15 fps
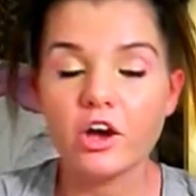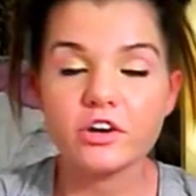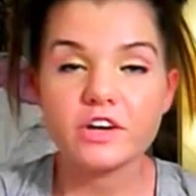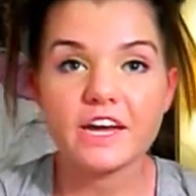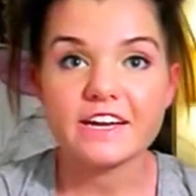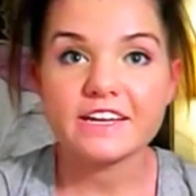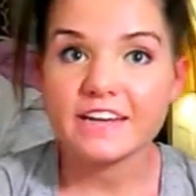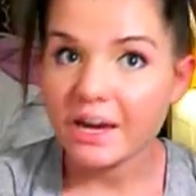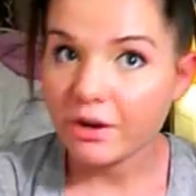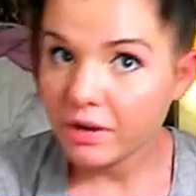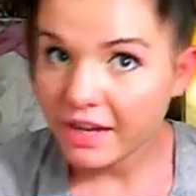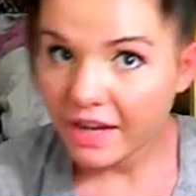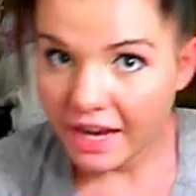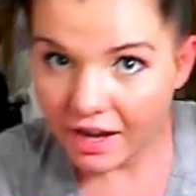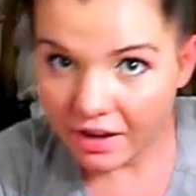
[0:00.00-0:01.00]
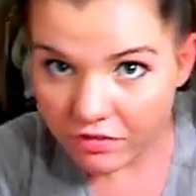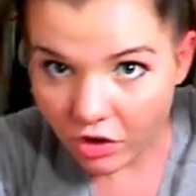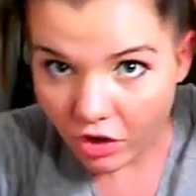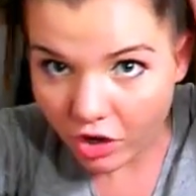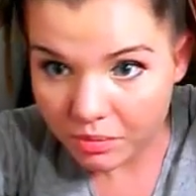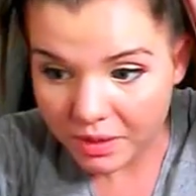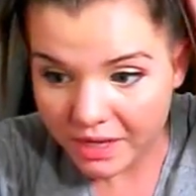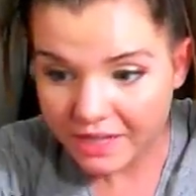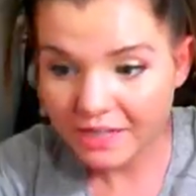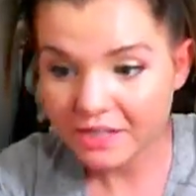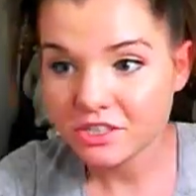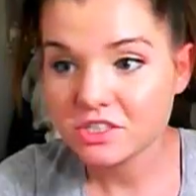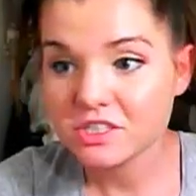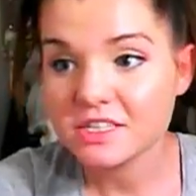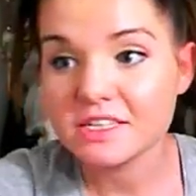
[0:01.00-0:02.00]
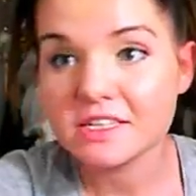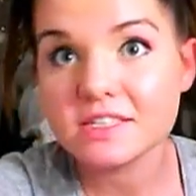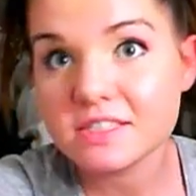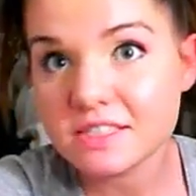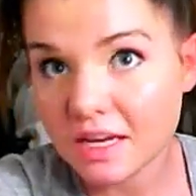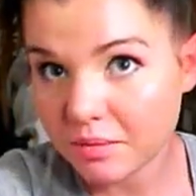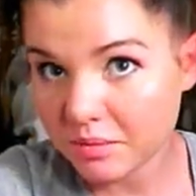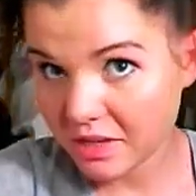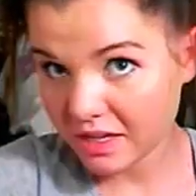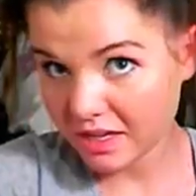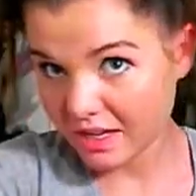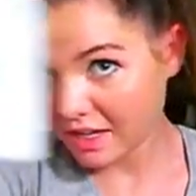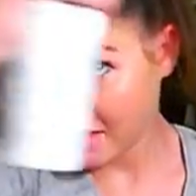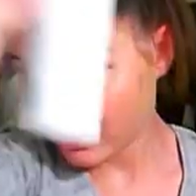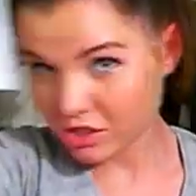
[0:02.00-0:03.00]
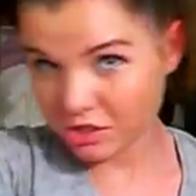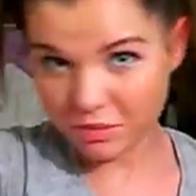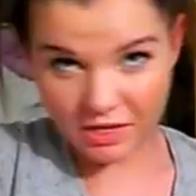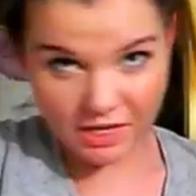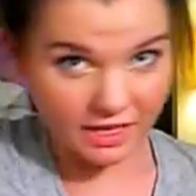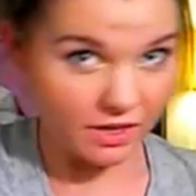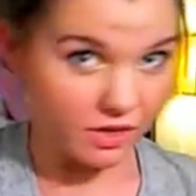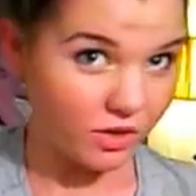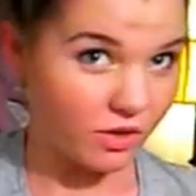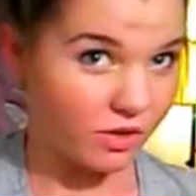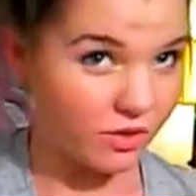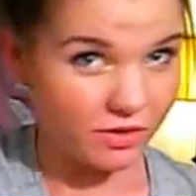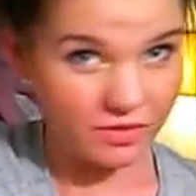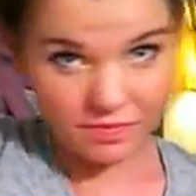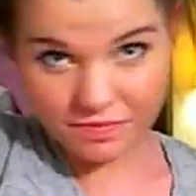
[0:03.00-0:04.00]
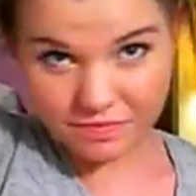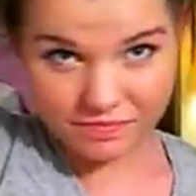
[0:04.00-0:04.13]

Okay, now I have all my hair teased. I'm going to hairspray it all.